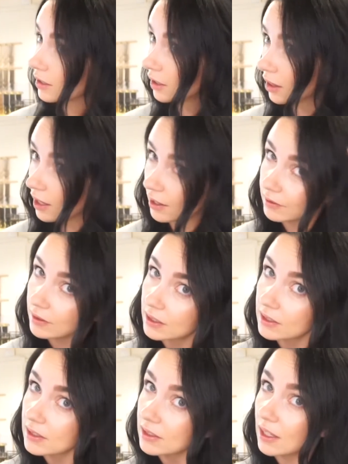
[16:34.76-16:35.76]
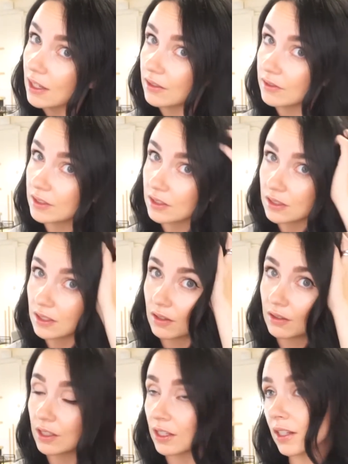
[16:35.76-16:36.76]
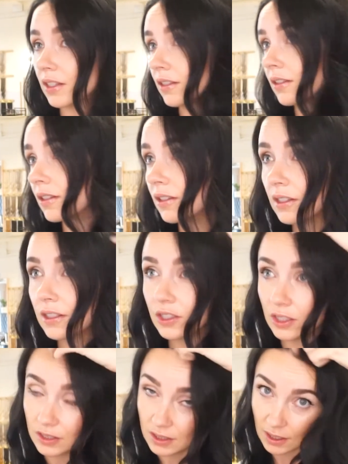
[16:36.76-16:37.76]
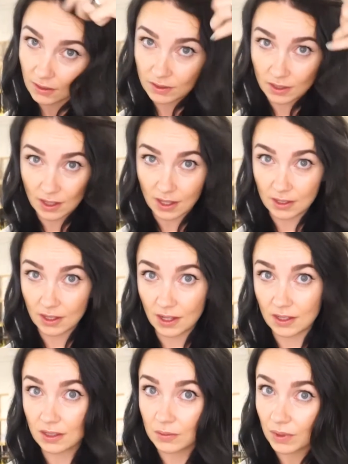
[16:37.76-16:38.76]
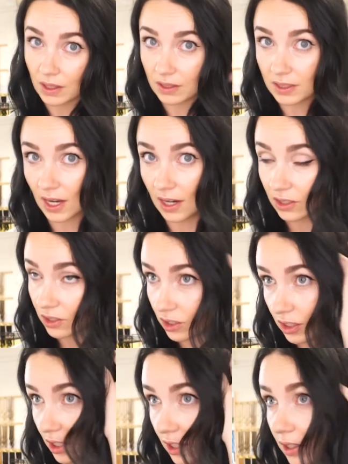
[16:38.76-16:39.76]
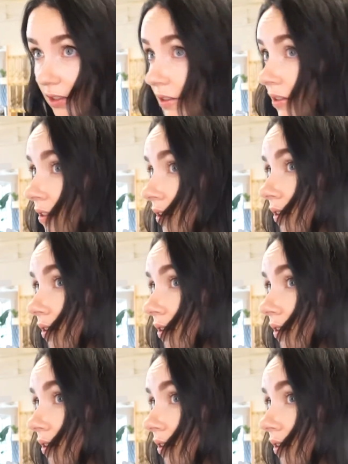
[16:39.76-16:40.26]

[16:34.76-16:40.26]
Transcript: Love this stuff, it's so good. Just gives you that nice bit of texture.